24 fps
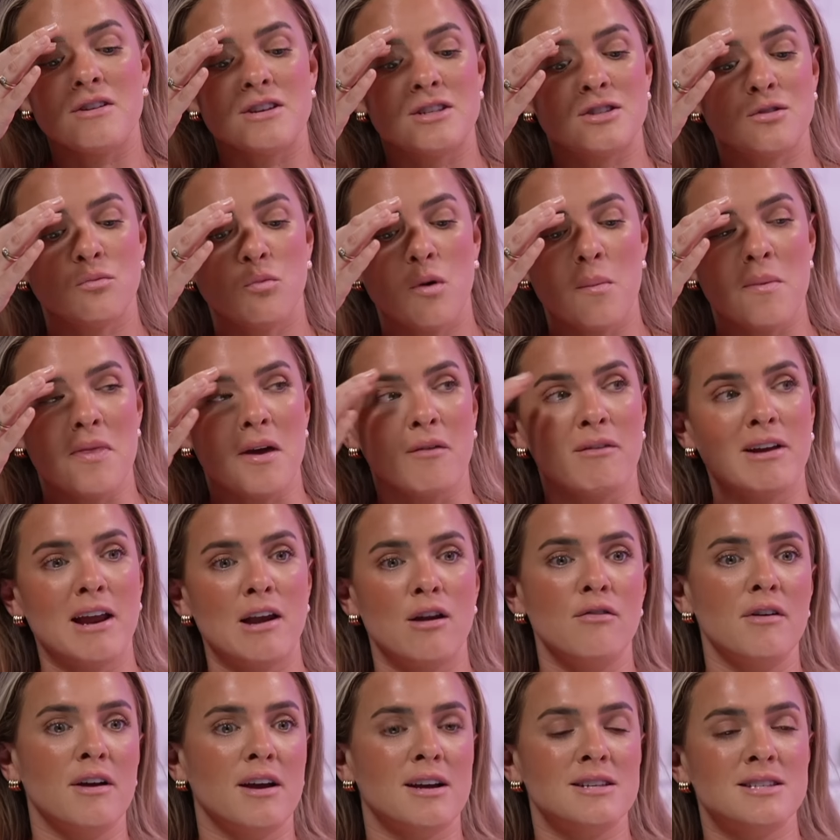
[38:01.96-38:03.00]
is some women that really
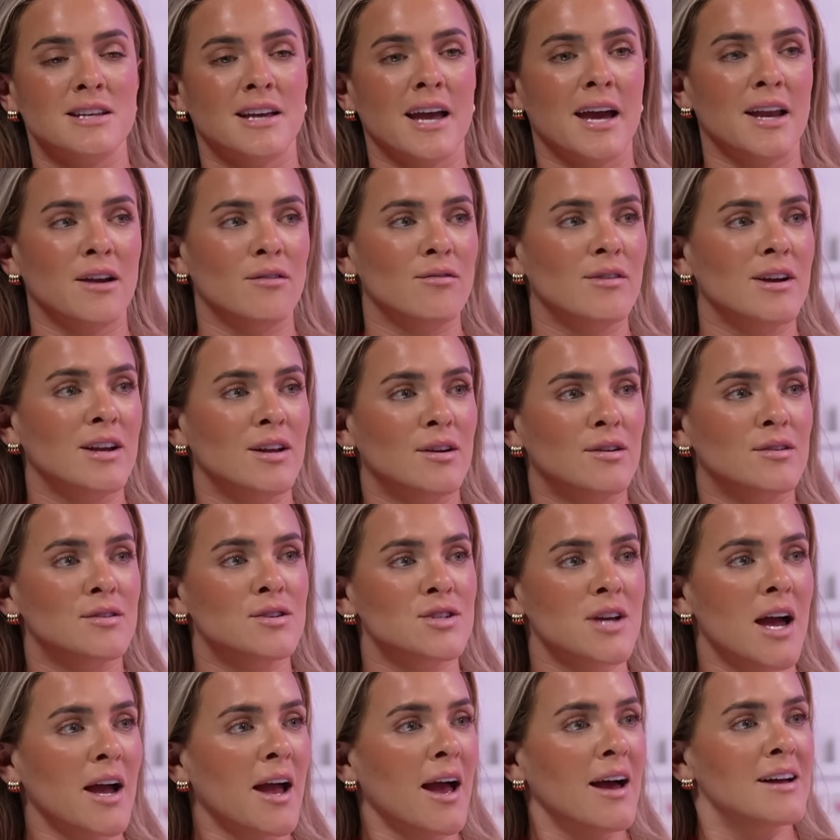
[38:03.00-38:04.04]
love it because they're getting a really good
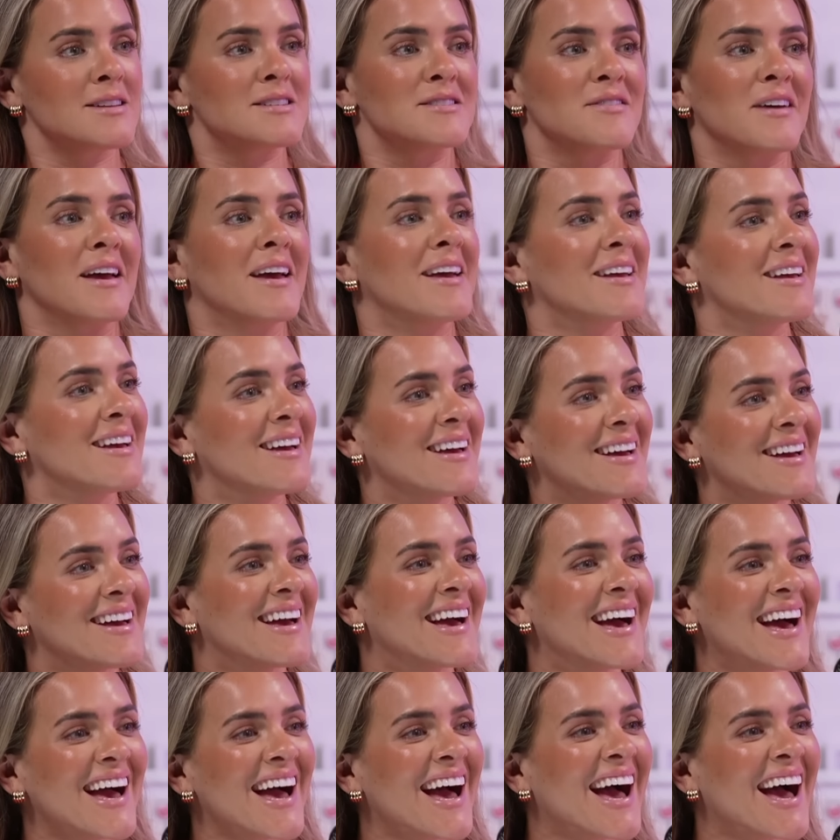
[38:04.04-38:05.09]
shag out of it. and it's